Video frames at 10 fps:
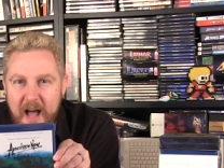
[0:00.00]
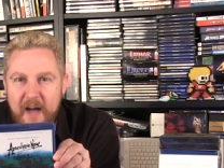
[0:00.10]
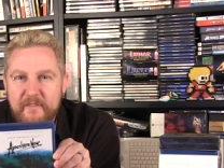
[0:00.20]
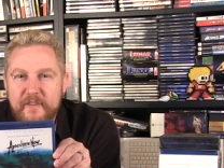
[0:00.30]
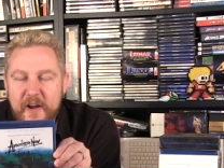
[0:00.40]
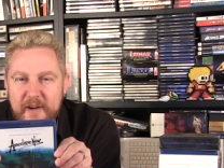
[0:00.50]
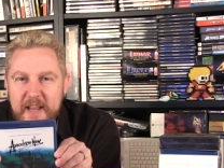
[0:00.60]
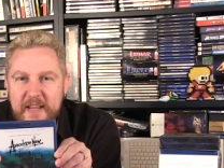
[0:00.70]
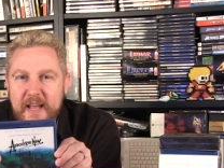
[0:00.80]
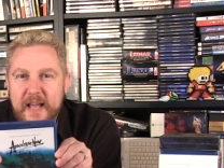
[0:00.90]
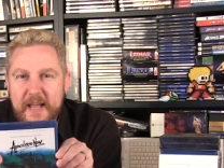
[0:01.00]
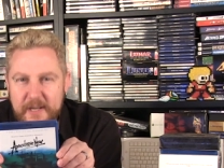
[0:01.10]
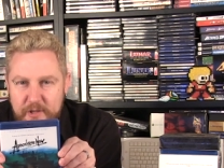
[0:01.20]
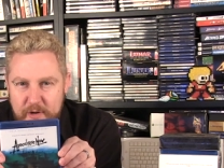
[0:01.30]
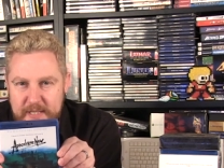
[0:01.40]
A very
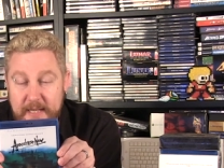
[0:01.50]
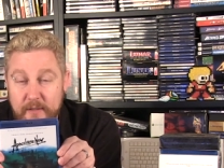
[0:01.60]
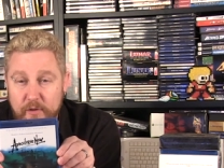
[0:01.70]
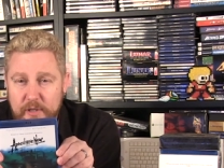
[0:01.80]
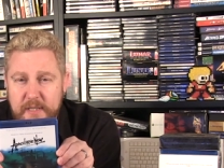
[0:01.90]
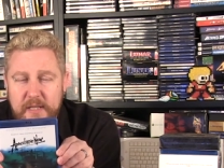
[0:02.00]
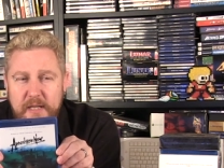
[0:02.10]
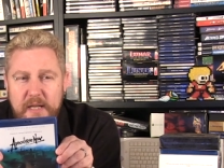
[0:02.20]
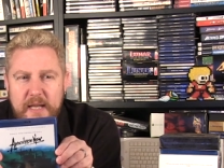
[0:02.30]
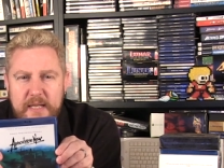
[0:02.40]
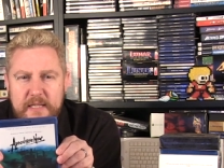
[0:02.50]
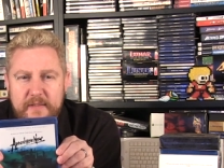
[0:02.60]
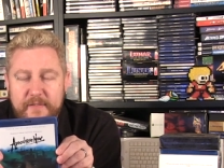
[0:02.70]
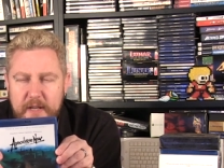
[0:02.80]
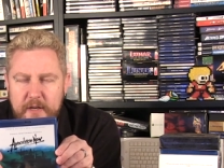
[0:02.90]
interesting look into
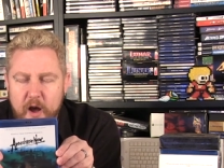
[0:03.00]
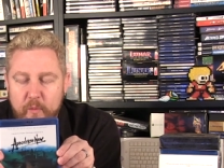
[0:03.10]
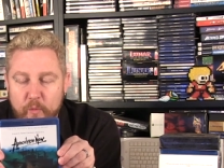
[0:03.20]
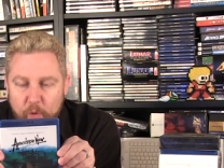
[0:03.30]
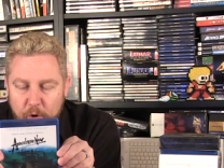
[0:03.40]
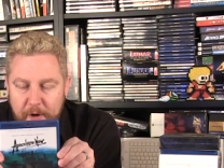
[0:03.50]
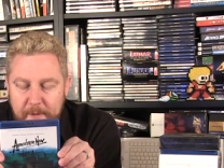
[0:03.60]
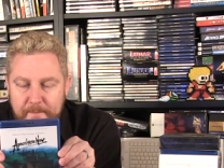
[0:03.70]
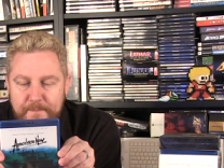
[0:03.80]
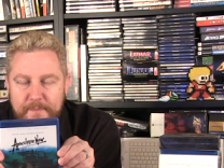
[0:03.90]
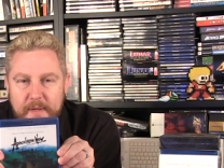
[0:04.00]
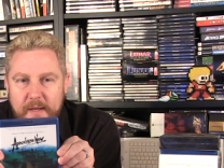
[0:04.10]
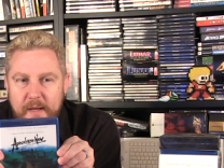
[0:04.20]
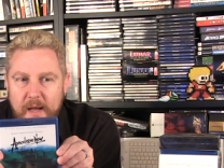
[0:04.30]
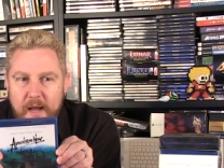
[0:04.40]
the Vietnam War.
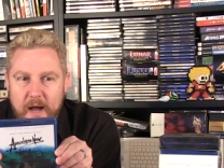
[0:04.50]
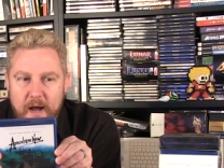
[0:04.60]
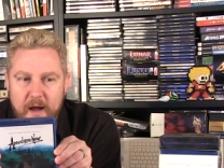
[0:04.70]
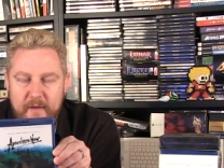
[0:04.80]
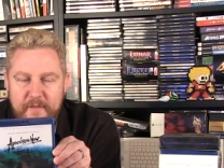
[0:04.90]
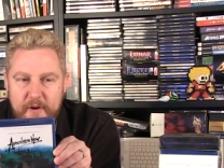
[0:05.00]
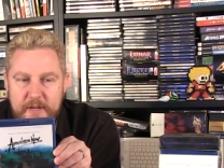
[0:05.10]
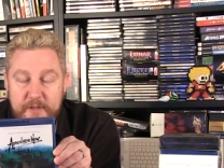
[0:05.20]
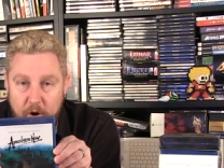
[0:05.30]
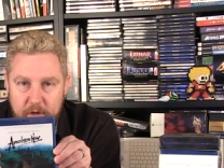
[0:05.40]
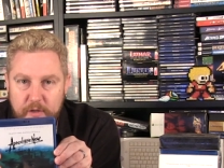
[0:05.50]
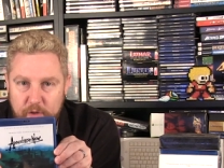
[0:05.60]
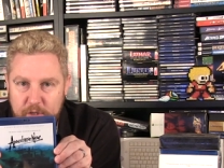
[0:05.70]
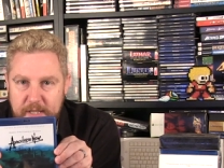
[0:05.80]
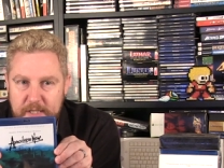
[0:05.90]
Uh, a very dark
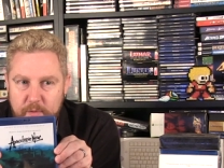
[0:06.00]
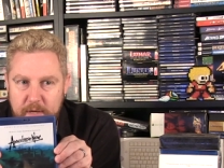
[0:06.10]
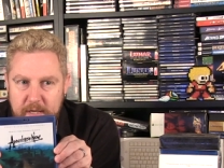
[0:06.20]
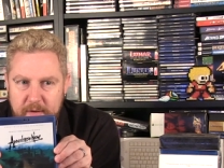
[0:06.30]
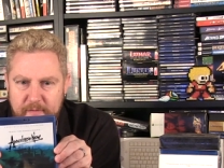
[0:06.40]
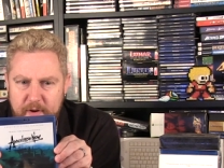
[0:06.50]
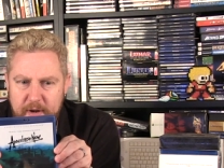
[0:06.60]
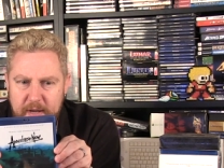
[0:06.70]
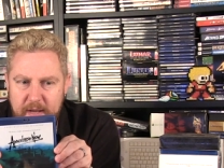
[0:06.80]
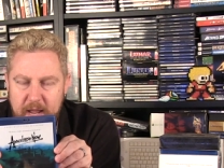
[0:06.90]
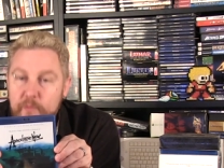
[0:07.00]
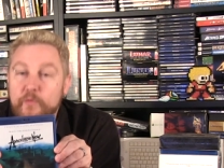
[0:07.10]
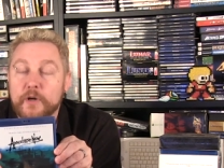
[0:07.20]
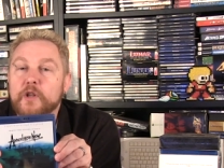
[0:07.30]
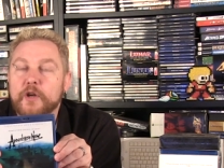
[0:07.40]
look into it, a very
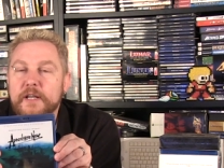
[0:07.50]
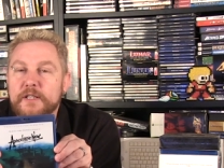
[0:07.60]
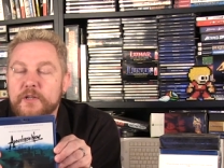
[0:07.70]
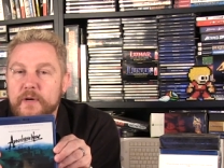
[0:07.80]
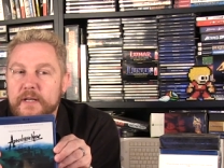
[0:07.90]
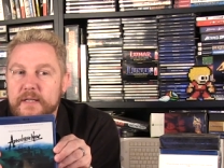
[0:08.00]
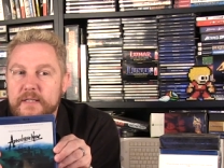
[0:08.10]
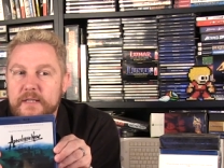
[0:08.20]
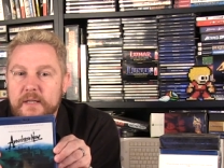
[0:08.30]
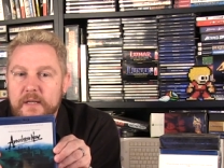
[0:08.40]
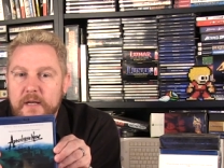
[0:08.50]
inward look into it, and